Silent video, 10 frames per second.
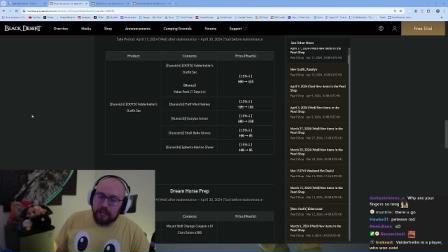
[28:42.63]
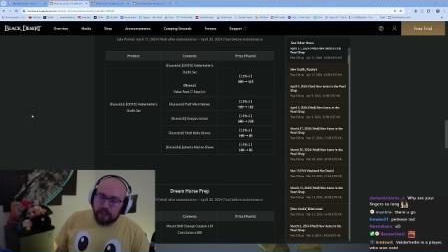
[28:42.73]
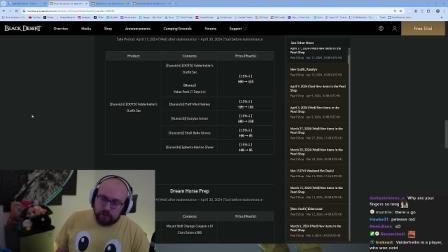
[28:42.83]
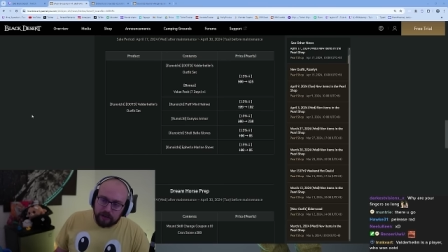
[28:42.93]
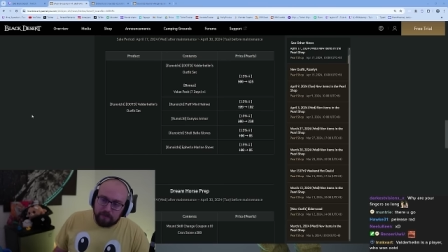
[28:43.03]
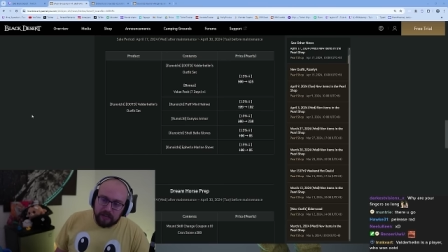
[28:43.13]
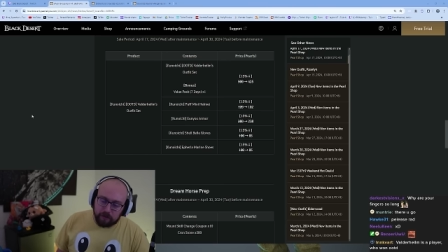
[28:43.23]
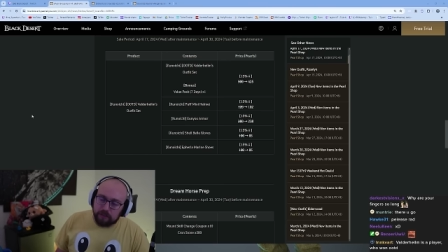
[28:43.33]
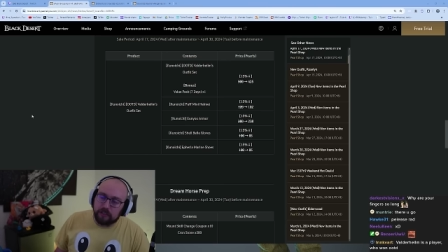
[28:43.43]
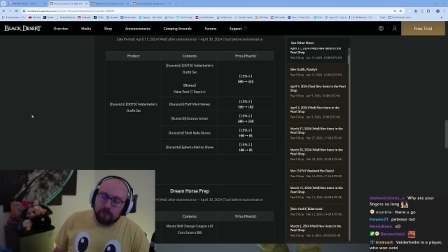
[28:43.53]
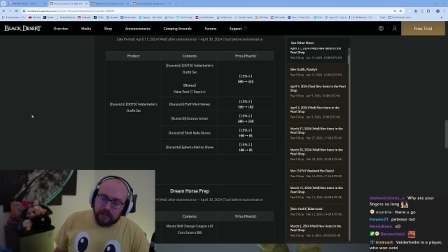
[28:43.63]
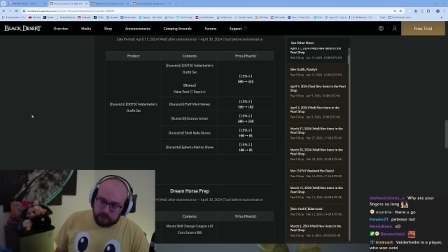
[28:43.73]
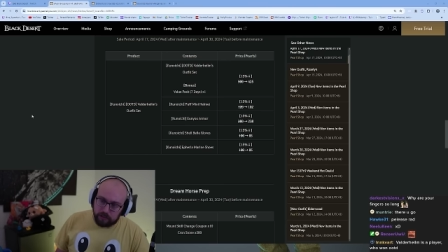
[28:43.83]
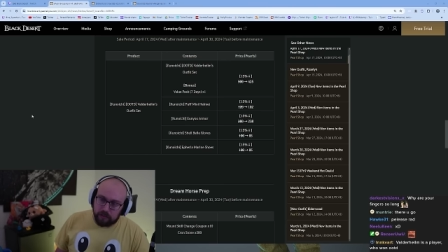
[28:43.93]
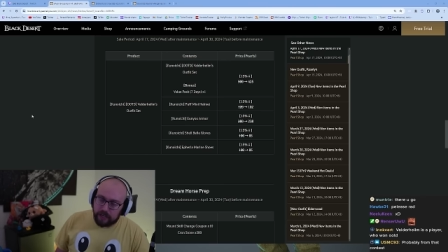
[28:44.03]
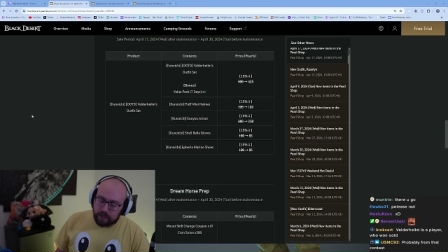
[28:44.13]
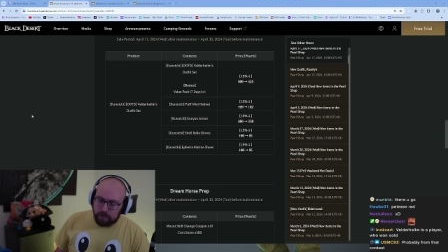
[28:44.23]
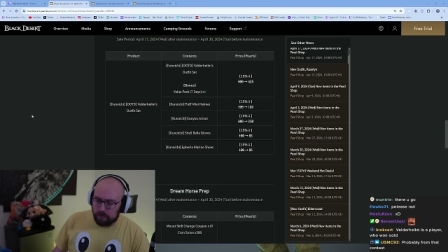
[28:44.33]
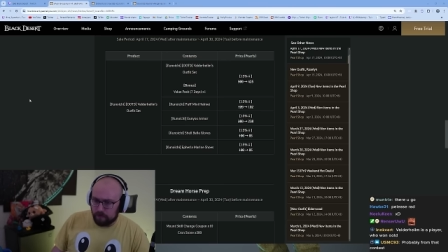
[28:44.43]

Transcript: and try to make one that you actually like.